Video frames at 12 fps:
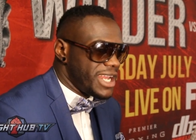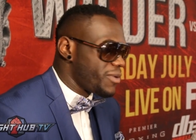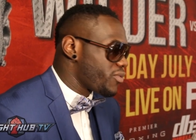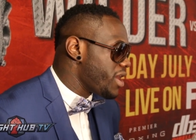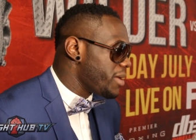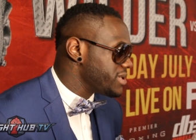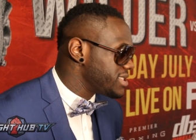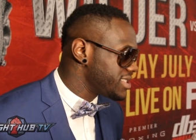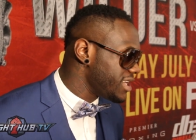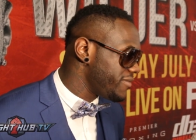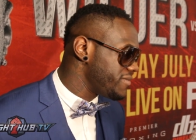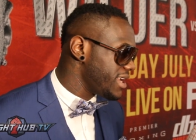that rubbish
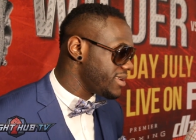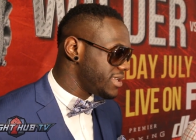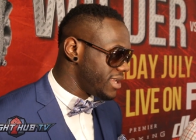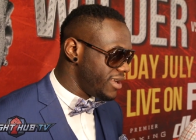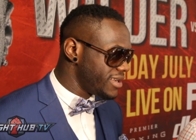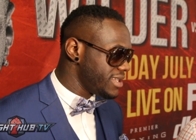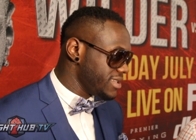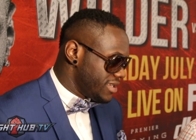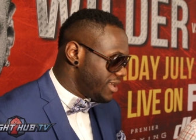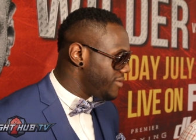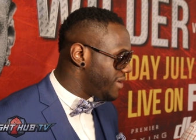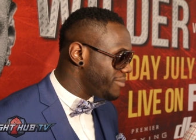stuff.
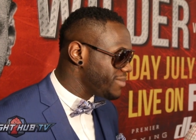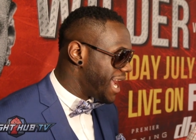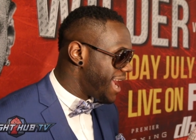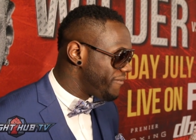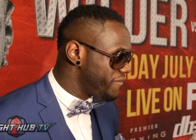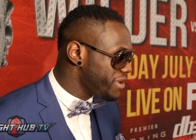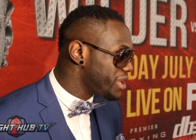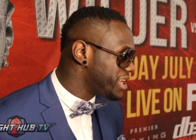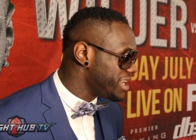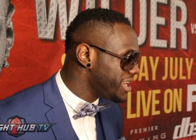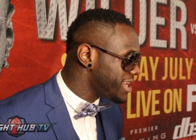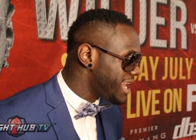I feel
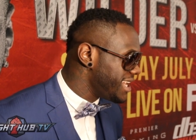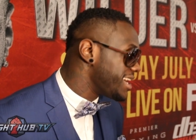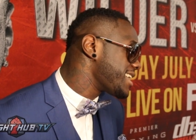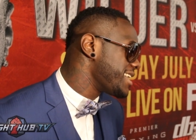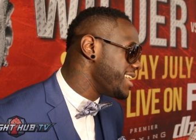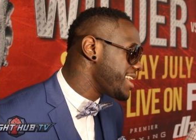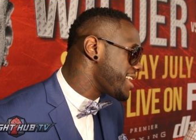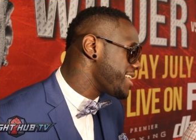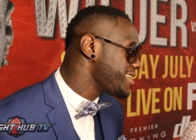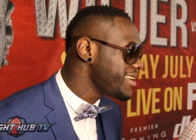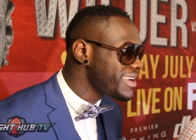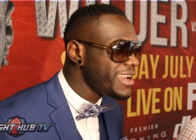good. I look good,
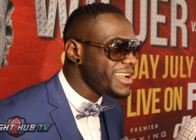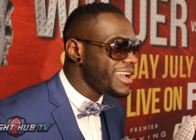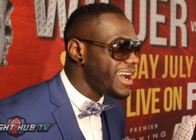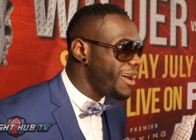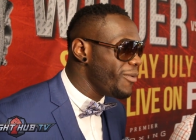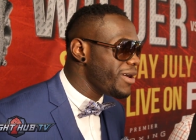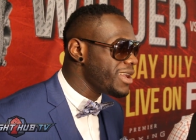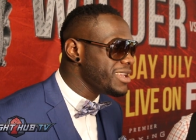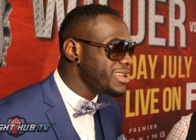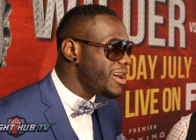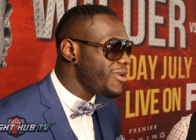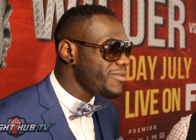and I want,
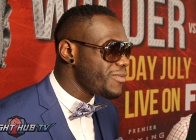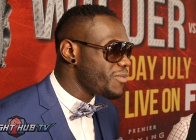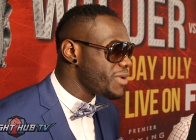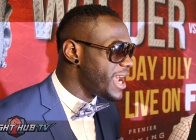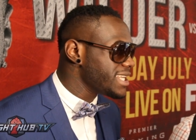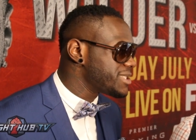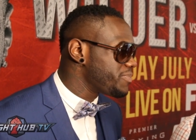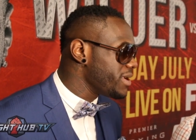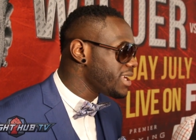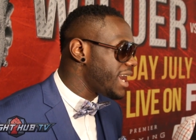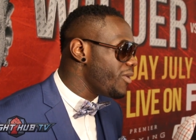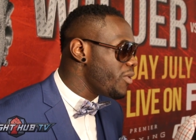you know, when I
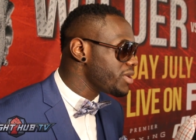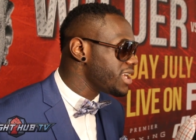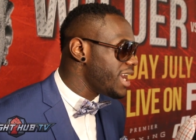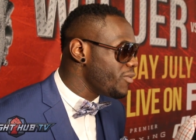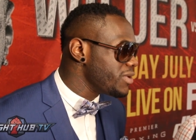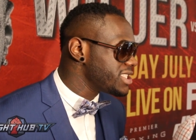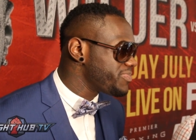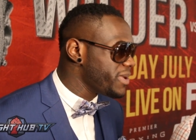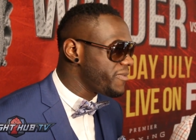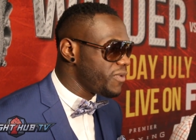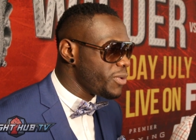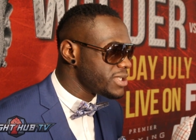speak, I want to
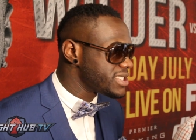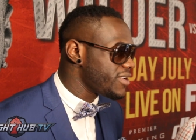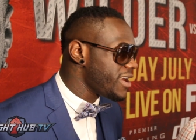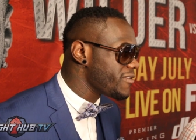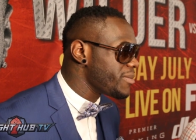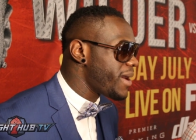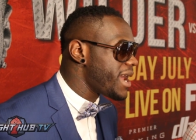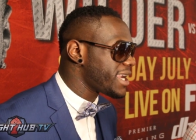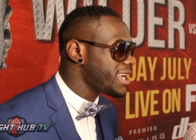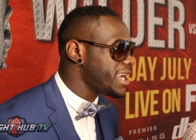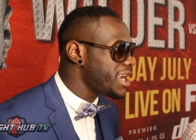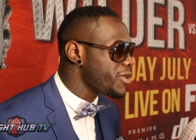speak fluent so everybody
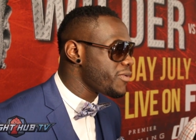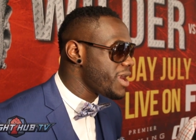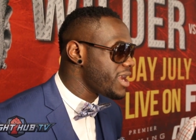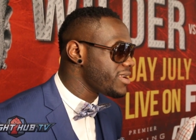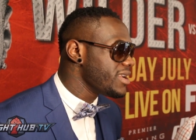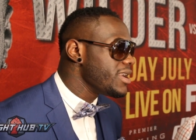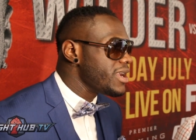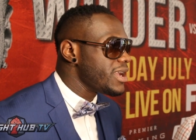can hear. And